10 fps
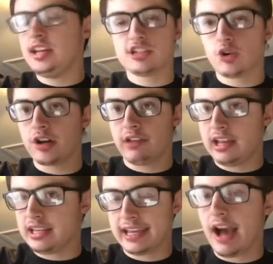sort of
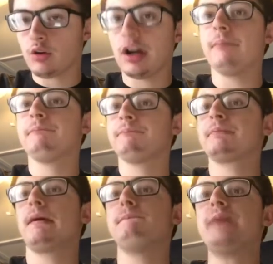ending outcome.
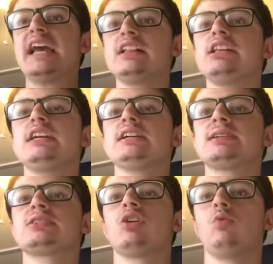Bayley
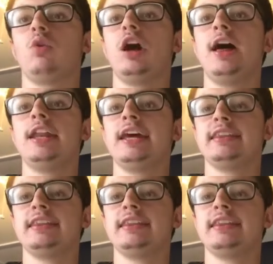is the one